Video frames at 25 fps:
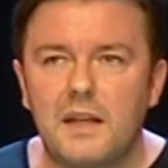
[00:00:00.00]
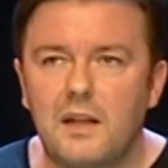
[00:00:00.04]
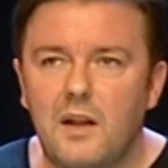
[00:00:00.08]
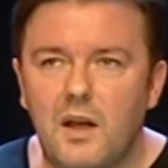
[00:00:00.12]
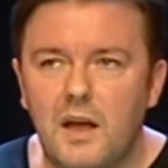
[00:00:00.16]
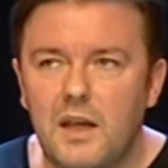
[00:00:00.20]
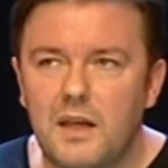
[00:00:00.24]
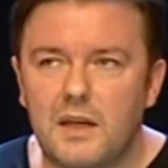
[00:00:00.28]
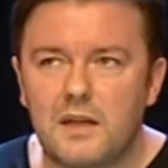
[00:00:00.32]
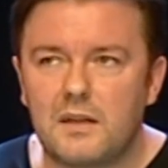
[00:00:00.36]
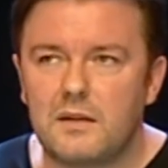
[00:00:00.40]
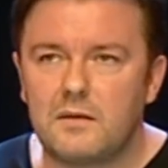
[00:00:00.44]

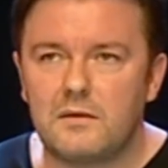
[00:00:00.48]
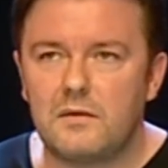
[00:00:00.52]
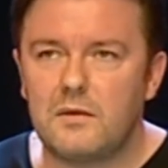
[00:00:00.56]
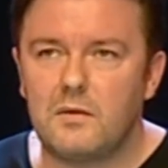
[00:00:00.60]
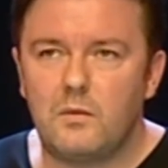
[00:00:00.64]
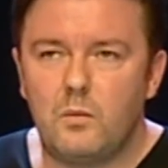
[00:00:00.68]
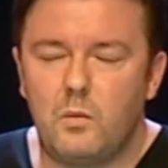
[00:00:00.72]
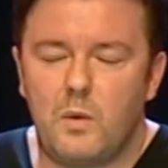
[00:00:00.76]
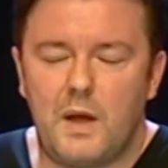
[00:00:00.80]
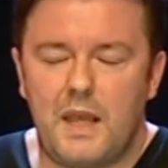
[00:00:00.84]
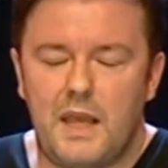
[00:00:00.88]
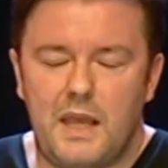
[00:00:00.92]
like
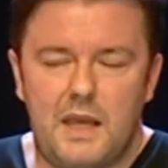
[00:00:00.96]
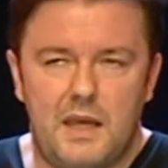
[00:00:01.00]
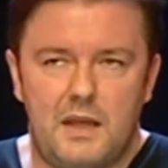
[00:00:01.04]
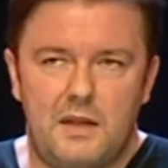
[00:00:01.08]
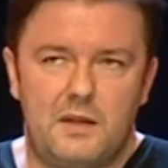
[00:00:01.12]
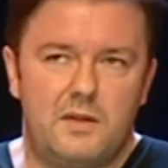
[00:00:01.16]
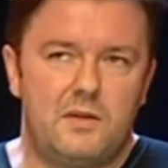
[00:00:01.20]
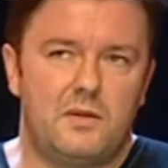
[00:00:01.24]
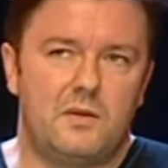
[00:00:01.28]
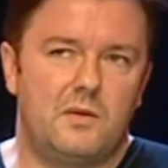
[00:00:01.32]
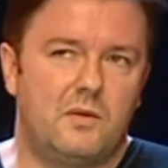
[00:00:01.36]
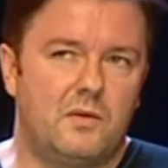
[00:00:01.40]

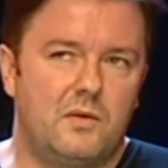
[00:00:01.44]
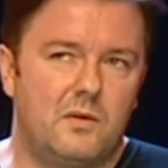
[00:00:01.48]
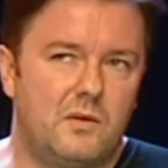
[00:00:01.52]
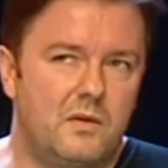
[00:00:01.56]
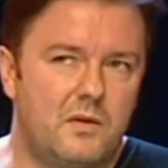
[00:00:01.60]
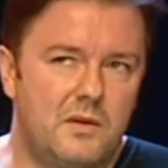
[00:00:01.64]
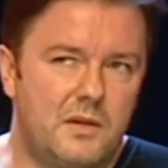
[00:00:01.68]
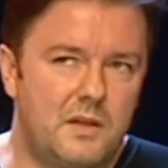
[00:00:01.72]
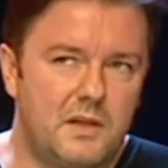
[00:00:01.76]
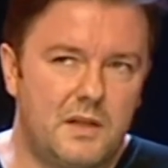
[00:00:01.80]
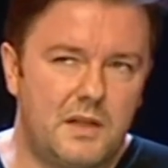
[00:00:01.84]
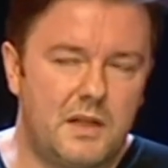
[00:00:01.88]
weird
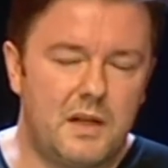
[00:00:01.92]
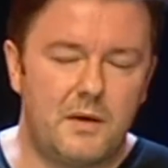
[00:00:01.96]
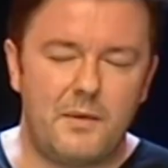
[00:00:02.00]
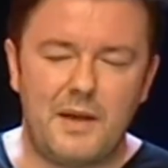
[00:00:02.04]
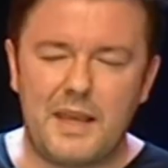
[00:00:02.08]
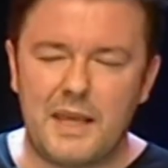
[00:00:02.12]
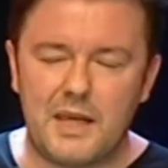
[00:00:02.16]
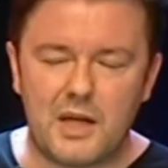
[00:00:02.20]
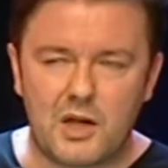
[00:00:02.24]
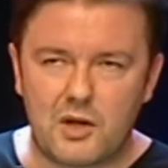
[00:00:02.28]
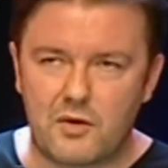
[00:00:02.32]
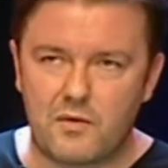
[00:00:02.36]
or, you know,
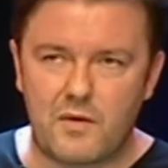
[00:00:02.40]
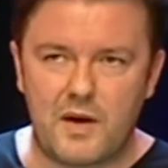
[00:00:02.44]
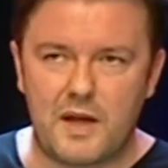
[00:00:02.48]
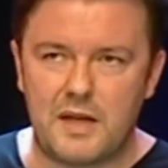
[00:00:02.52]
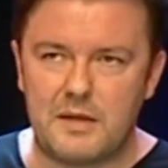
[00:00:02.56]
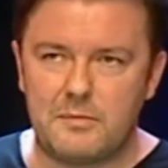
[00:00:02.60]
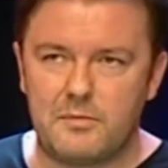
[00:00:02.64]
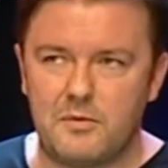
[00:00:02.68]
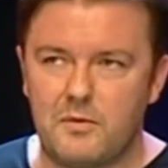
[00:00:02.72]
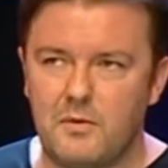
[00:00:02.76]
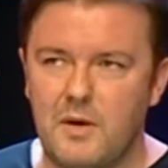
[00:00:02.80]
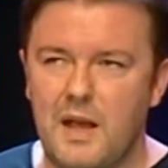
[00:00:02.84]

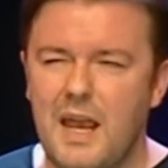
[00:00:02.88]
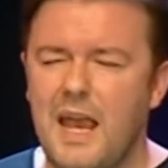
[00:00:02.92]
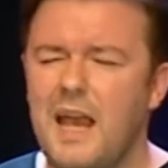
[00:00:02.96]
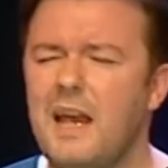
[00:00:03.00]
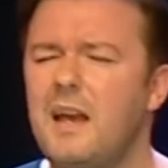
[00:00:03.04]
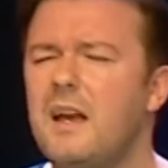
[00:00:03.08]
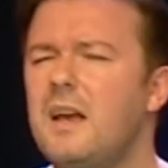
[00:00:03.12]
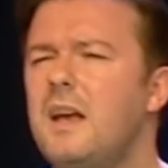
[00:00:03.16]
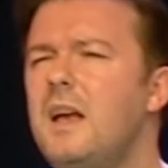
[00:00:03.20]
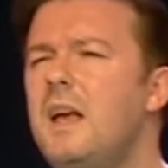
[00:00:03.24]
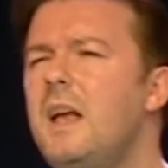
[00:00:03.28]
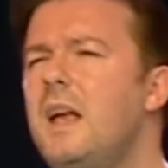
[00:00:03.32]
incredible.
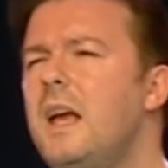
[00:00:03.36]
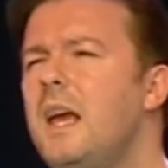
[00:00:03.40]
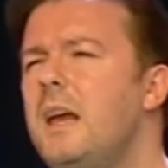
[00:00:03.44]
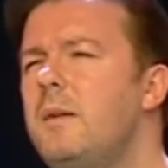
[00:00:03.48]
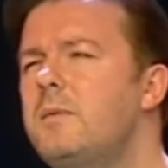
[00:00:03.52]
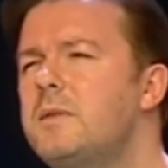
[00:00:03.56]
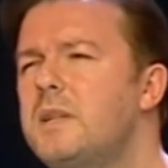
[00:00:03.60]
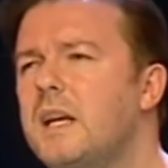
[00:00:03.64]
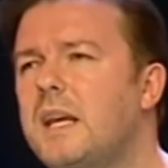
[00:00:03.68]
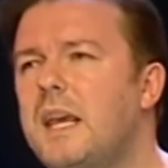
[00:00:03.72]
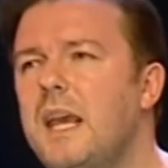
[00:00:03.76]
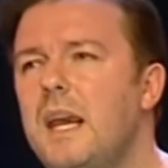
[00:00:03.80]
He
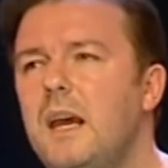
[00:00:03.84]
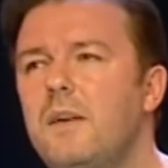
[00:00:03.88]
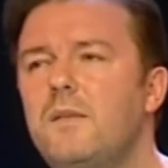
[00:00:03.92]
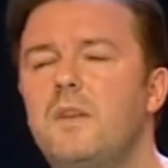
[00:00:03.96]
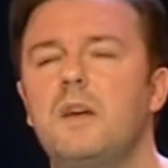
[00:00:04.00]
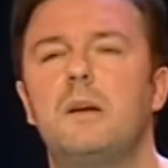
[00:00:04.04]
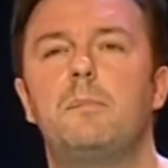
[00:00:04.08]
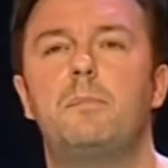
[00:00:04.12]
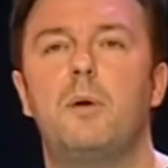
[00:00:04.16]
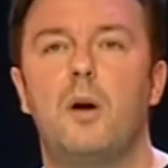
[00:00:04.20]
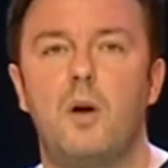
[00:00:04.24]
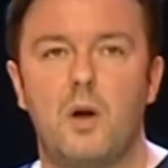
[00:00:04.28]
was the king of
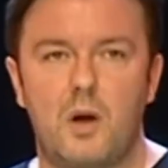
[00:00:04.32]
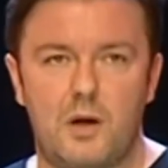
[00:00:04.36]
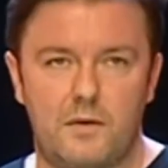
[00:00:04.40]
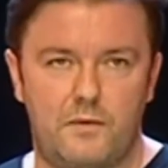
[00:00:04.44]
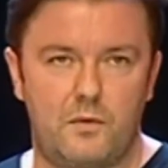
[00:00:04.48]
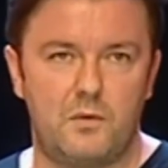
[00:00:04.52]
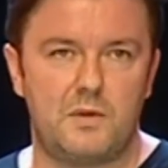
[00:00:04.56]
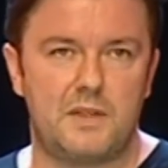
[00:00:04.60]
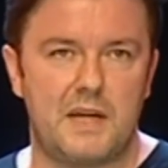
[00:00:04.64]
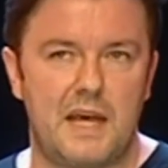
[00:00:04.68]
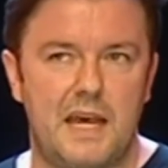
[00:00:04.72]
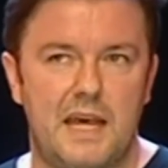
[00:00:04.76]
the
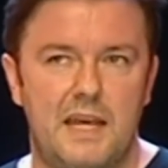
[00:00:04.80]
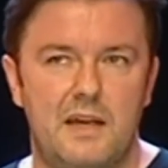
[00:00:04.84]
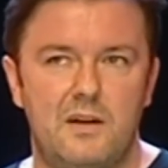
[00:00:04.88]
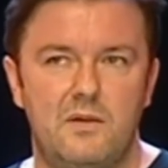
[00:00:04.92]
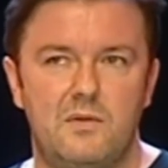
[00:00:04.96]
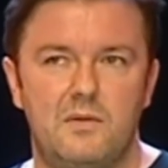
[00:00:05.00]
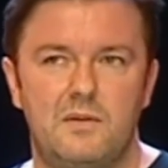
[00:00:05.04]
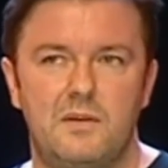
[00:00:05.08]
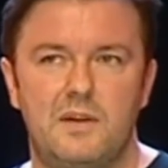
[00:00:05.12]
apocryphal tale.